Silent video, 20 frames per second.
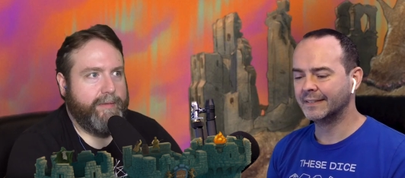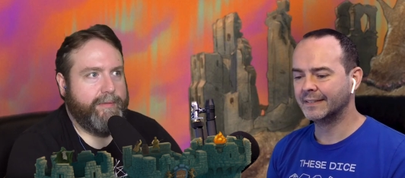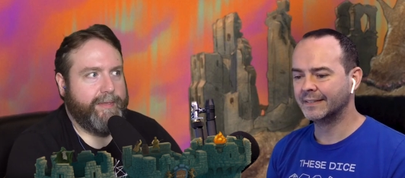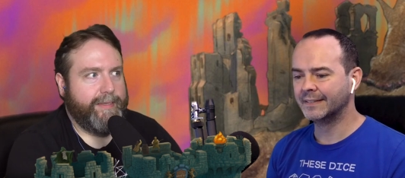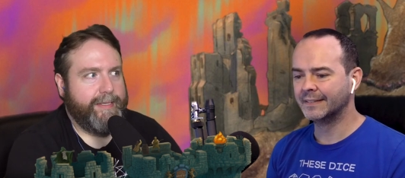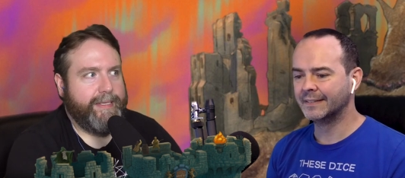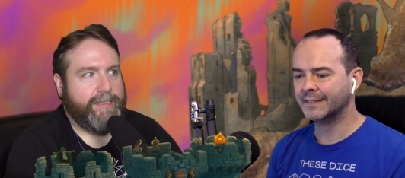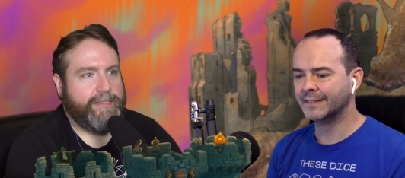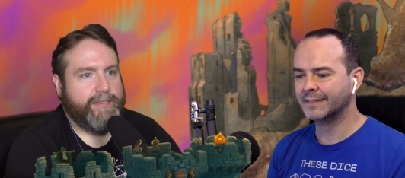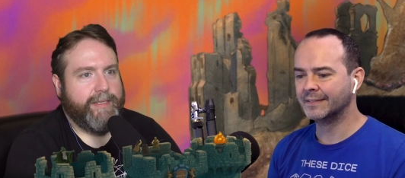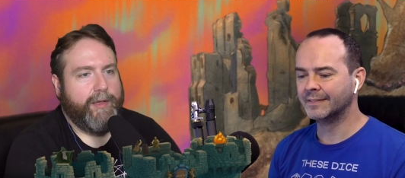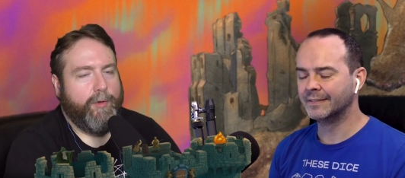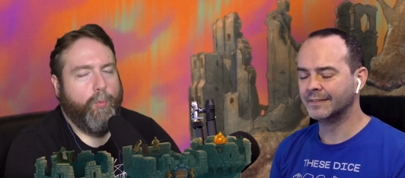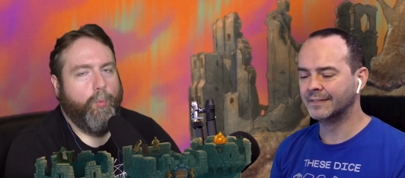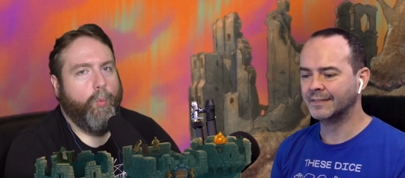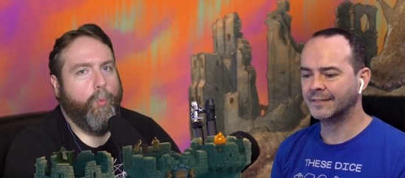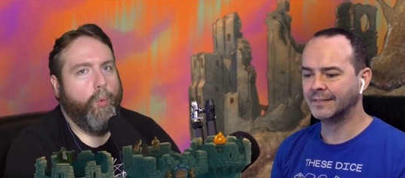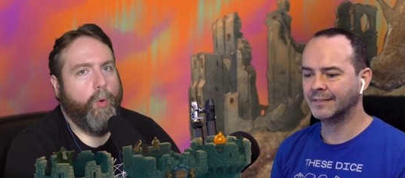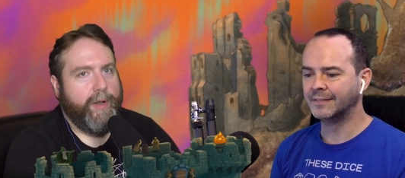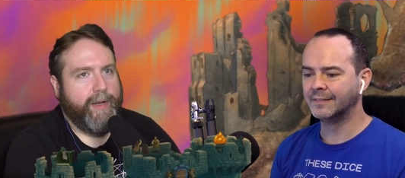Speaker 1: then it's like
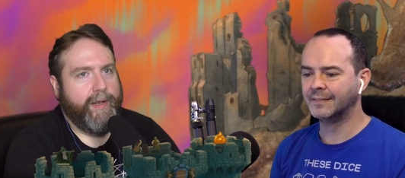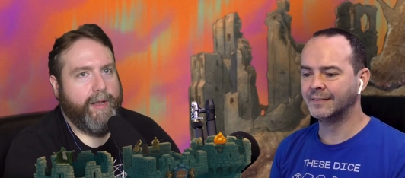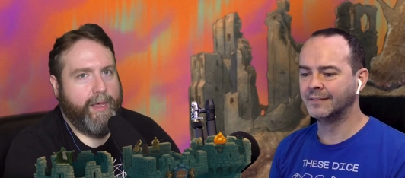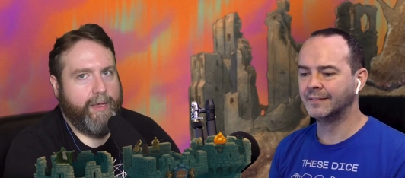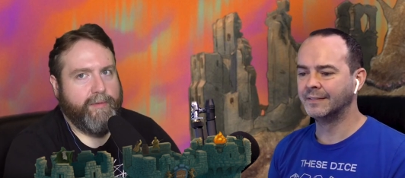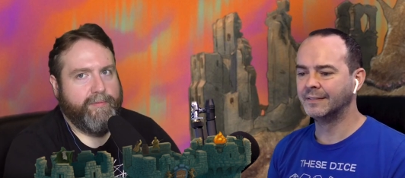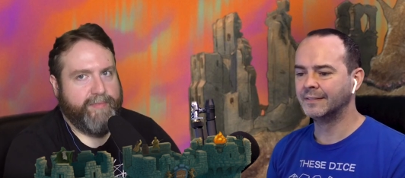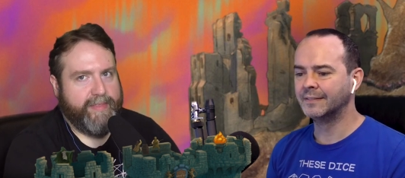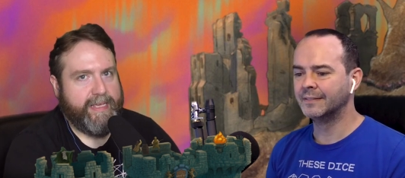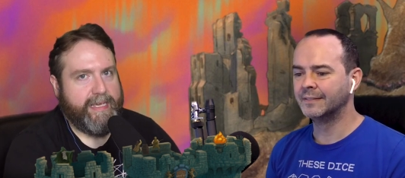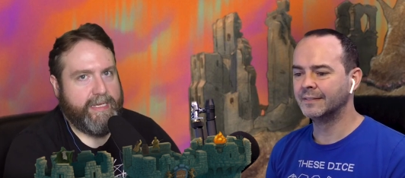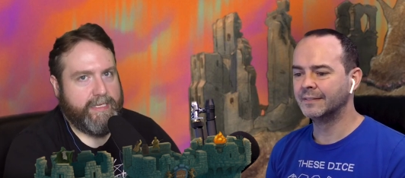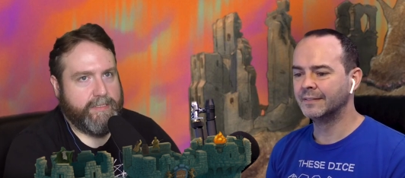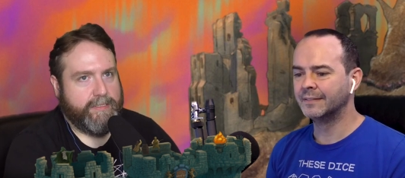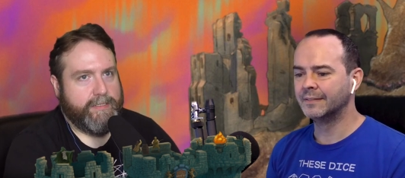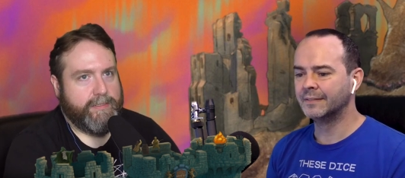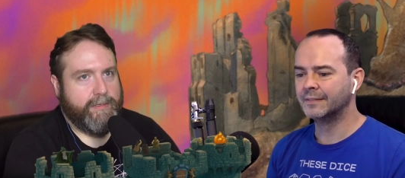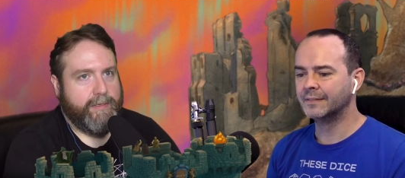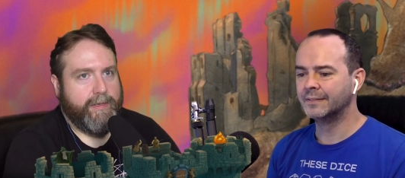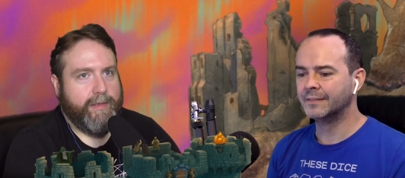one of
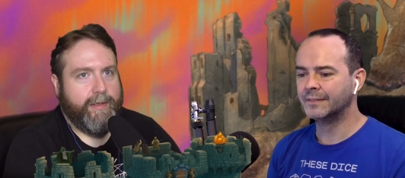these.